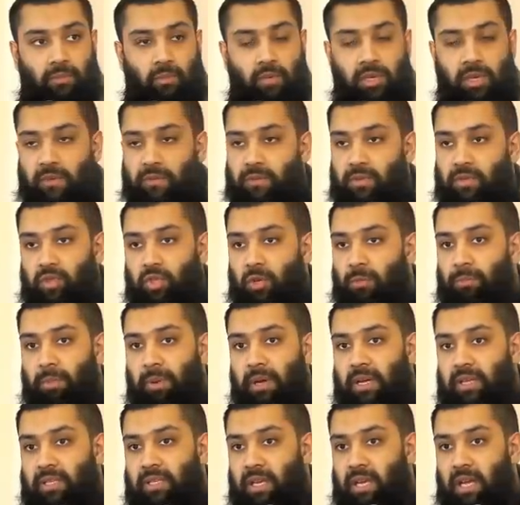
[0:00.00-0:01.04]
When, if you stop
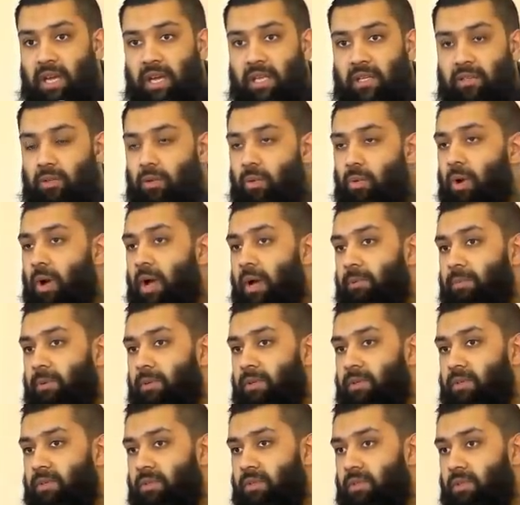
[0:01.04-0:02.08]
paying zakat, look what
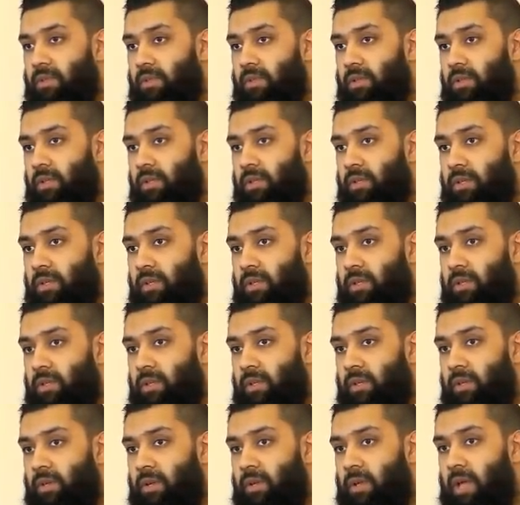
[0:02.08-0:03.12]
happens.
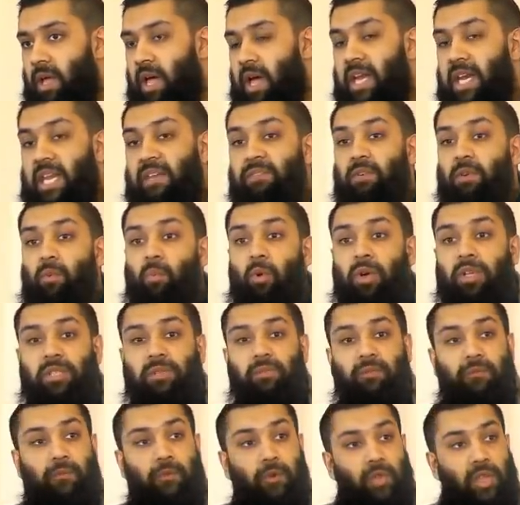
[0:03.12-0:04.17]
And if it
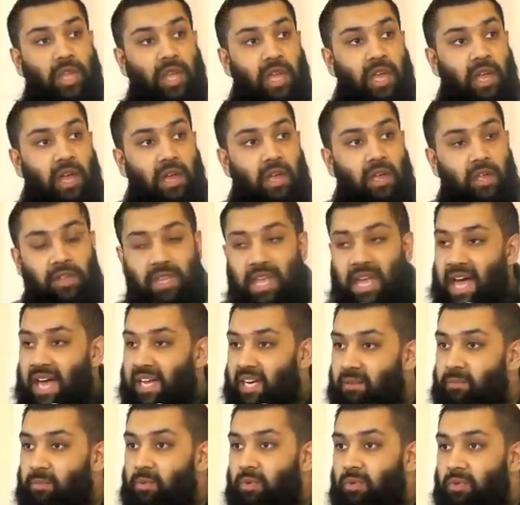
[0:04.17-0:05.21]
wasn't for the, the
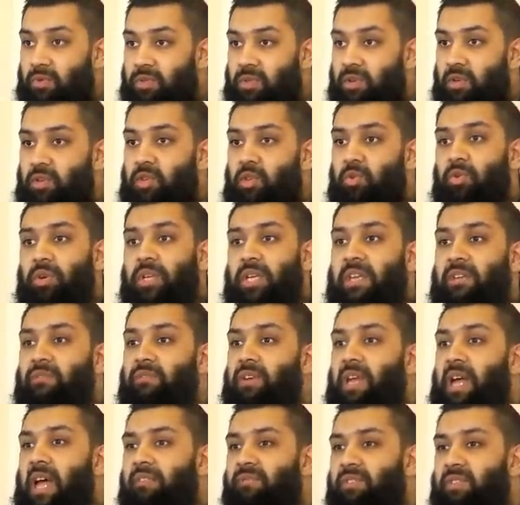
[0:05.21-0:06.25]
animals, you wouldn't
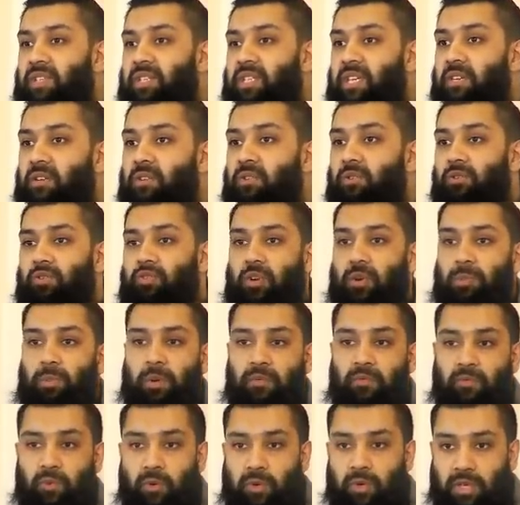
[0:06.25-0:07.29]
even have a single drop
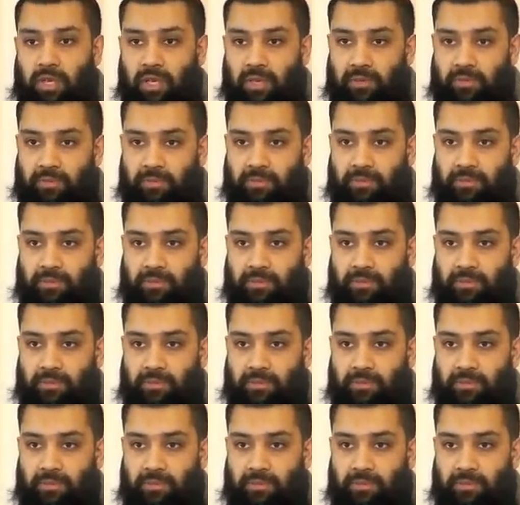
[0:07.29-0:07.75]
of water.